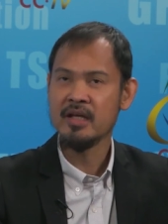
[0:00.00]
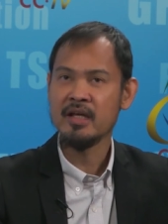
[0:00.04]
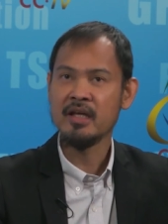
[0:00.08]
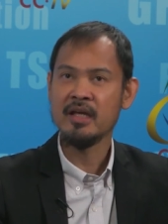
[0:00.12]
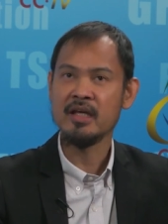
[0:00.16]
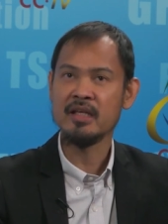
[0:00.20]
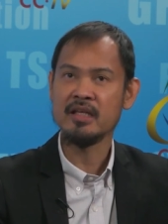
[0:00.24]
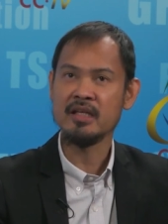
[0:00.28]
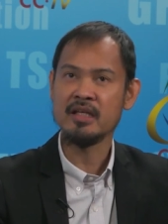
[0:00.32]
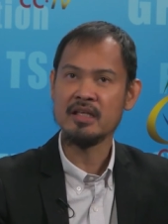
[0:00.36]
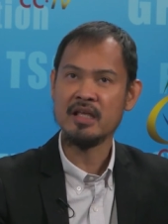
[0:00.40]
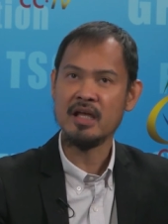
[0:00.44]

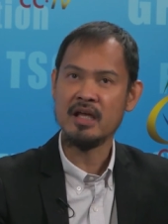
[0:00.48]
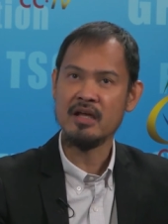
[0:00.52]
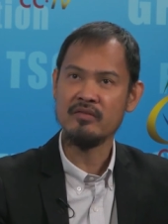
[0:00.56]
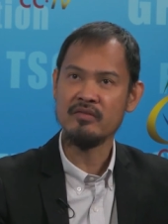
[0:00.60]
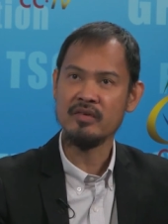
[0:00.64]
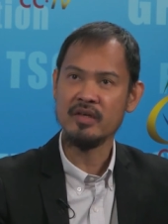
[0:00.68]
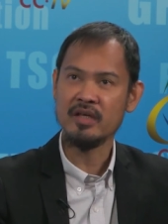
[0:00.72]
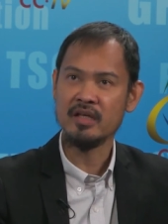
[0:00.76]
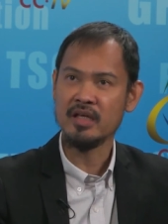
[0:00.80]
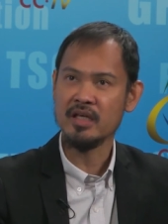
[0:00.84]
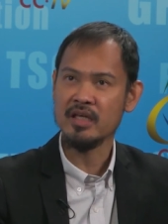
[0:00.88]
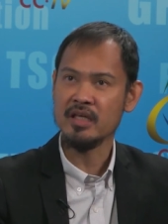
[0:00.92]
and then
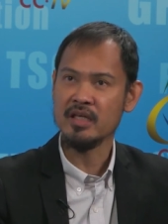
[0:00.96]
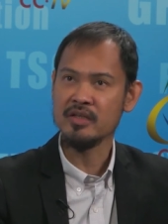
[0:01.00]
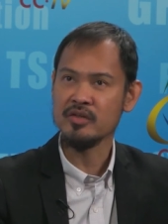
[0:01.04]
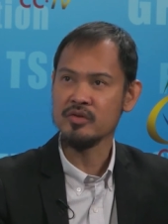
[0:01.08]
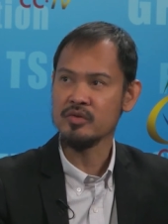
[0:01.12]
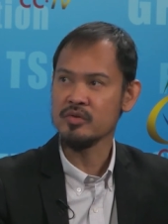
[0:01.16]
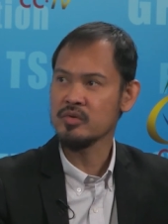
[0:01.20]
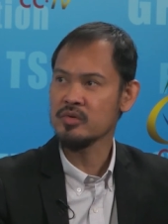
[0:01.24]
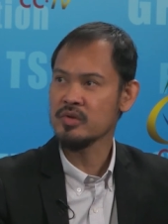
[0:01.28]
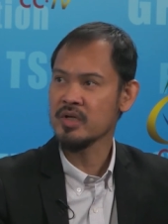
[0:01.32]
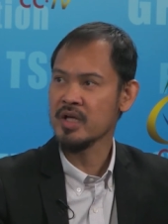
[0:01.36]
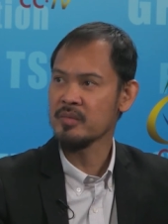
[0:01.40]
having a
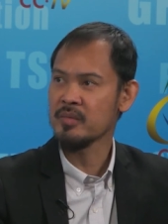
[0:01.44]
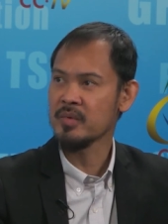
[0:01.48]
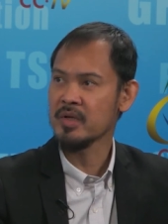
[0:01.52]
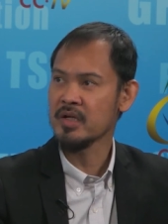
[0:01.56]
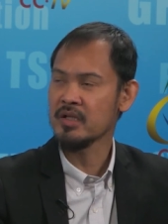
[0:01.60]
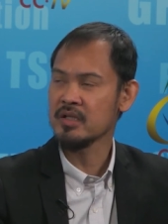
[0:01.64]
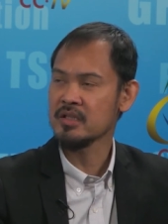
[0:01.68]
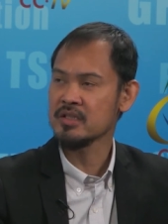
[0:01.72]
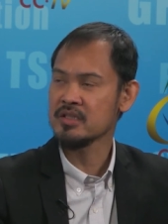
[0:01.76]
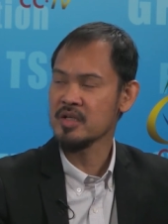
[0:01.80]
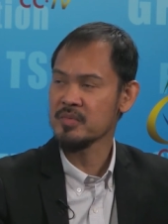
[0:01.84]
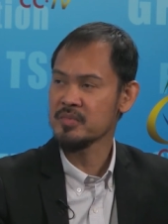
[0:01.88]
new
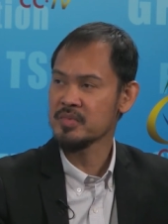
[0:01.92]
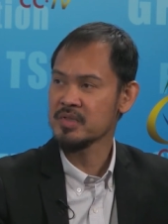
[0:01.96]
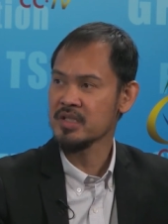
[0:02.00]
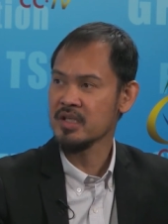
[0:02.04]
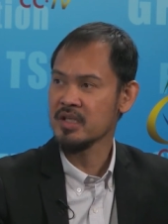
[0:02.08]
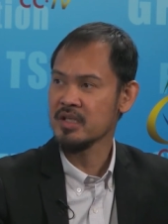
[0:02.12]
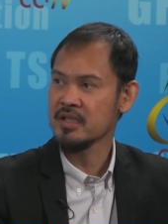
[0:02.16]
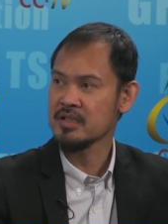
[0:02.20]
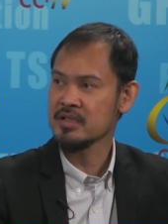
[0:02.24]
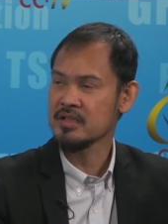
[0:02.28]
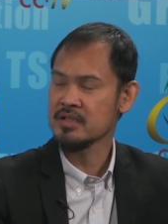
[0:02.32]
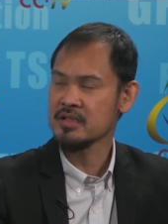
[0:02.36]
chemical
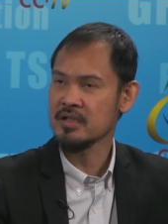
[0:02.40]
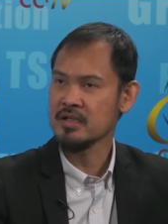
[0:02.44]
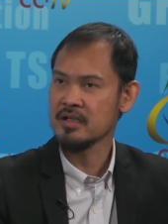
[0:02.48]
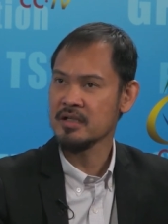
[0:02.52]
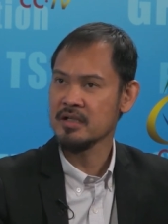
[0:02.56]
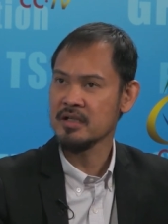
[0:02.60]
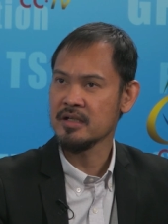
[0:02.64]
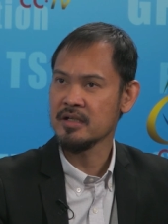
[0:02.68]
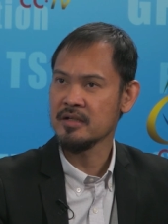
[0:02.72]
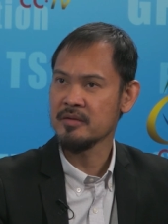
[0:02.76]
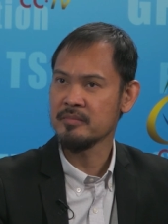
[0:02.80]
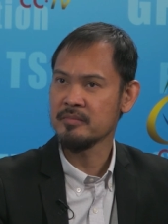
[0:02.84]
substance
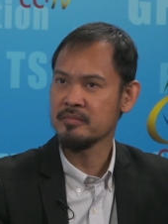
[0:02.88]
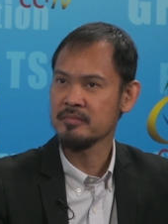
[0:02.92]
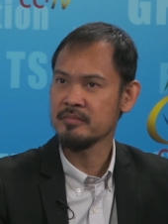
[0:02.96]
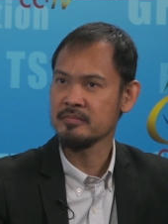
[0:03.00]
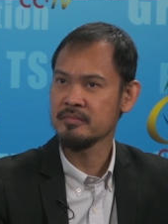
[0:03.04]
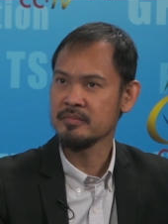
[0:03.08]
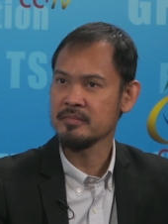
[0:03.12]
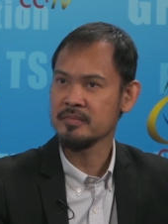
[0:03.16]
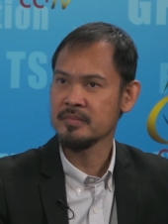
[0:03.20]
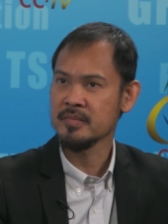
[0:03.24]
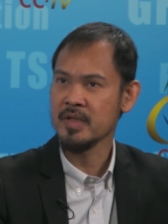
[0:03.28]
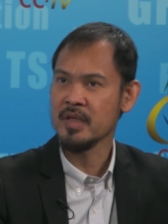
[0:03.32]

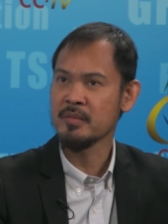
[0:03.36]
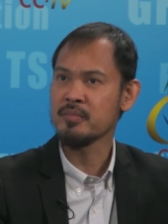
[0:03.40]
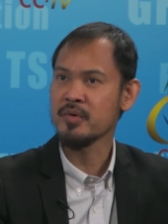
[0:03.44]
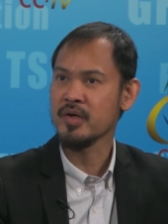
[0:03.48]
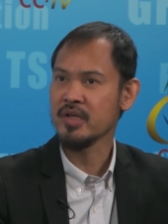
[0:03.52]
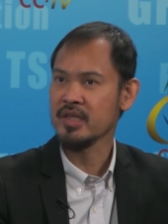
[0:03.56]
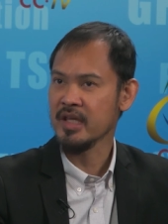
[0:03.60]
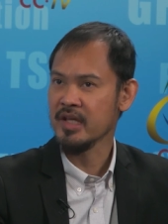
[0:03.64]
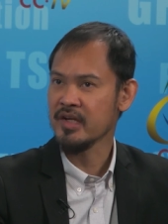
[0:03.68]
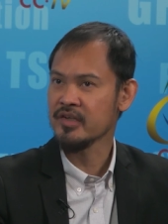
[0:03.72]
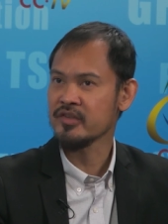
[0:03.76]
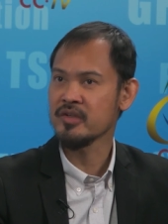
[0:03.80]
um,
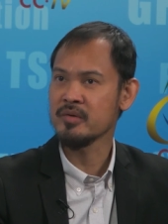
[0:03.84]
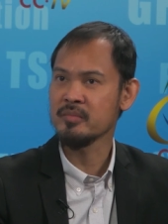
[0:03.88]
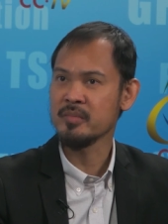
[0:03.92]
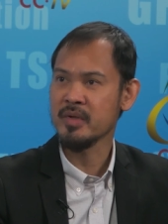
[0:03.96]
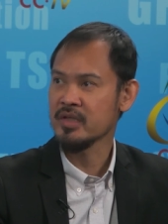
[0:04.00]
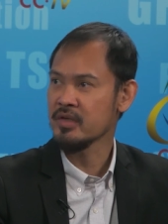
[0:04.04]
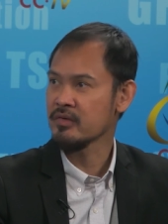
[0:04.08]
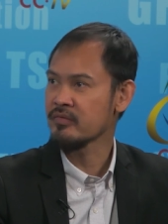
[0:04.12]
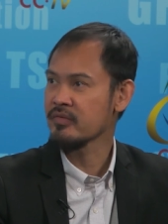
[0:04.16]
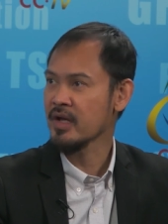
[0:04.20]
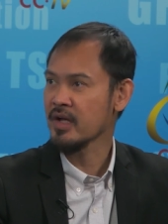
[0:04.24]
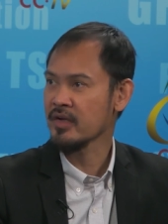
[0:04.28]

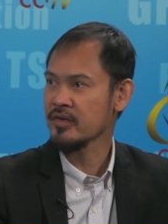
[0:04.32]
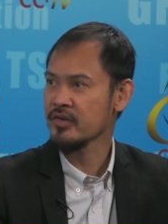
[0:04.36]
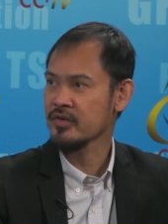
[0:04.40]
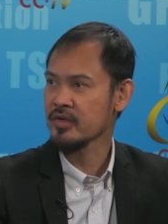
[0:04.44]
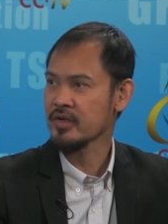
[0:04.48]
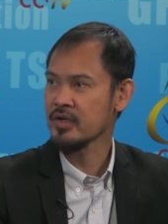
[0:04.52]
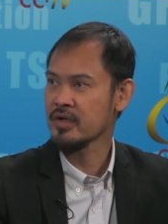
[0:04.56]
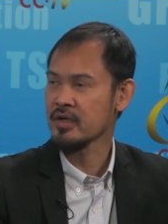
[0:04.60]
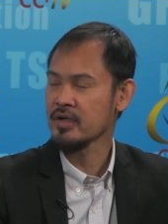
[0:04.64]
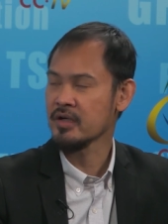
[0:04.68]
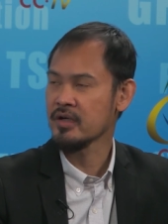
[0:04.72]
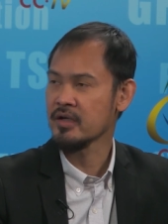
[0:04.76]
importation
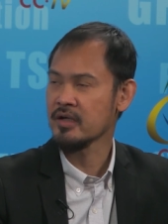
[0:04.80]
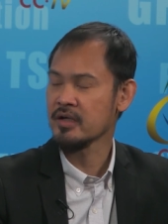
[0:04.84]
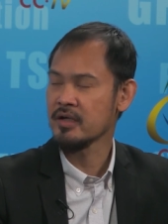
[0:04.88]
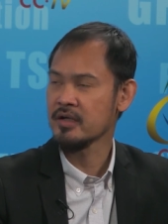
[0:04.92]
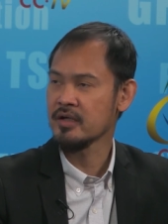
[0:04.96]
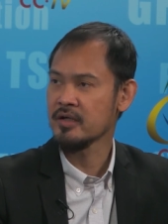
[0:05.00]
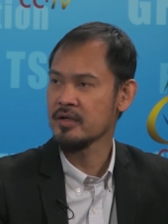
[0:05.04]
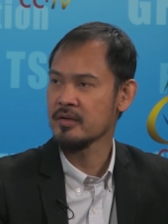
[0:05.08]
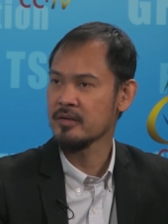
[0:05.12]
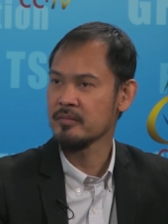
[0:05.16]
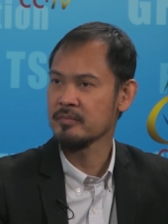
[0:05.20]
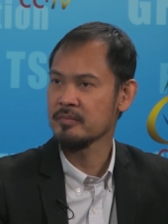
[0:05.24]
manufacture
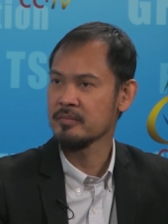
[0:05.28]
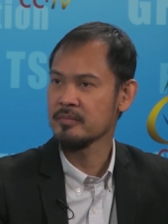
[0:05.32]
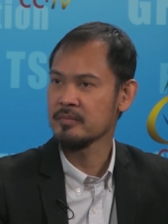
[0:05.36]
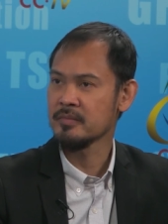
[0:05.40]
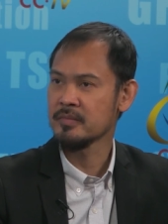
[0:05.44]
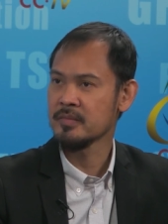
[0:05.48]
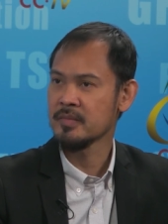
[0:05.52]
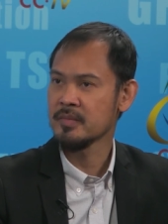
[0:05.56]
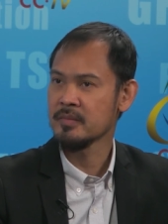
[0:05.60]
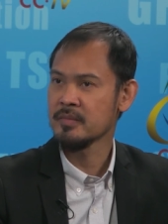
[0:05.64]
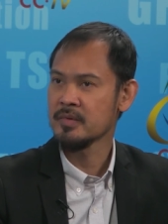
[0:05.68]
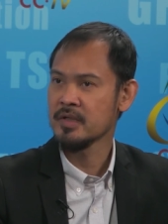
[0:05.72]

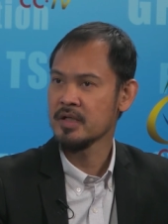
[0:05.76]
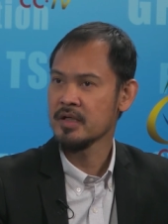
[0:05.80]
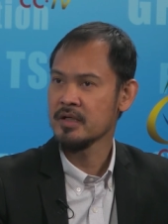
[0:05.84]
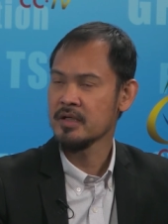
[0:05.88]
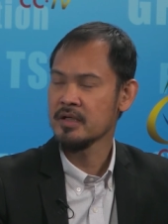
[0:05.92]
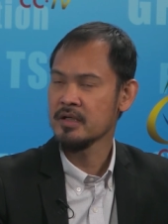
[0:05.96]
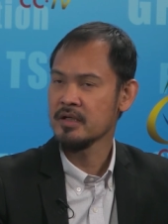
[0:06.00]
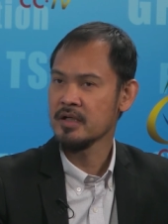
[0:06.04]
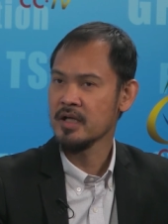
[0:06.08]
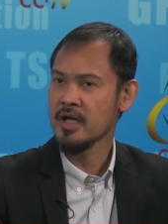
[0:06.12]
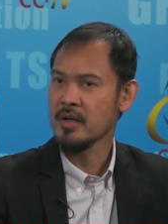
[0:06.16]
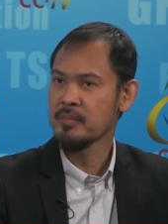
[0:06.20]
um,
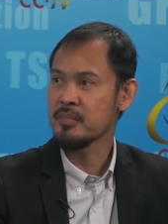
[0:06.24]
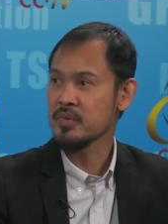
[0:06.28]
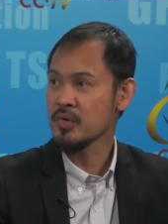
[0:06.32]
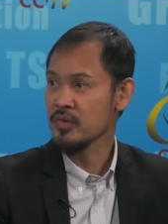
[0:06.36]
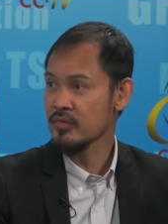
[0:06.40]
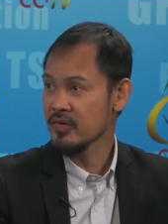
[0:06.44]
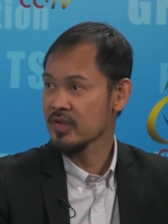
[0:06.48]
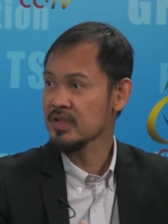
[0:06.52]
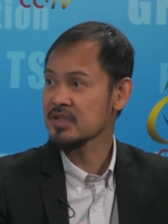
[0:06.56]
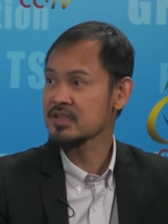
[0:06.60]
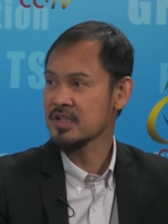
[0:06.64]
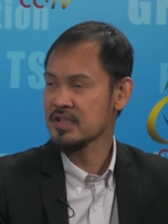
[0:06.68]

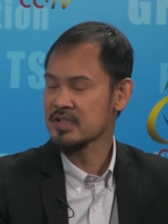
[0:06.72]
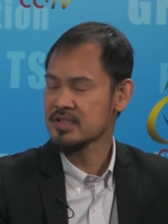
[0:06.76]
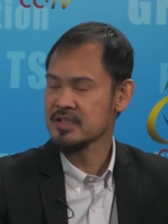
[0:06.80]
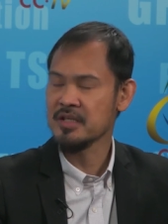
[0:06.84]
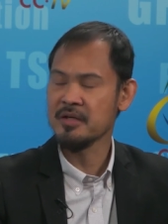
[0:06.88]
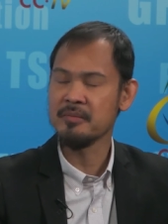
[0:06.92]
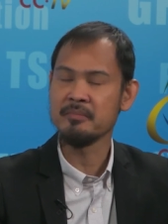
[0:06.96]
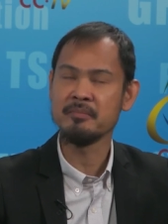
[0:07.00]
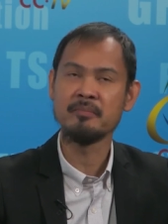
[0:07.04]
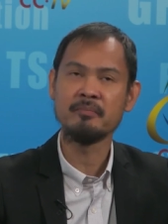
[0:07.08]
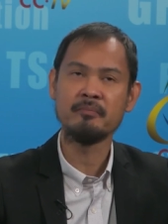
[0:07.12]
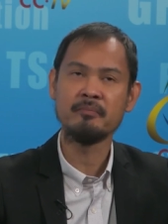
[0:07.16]
approval system.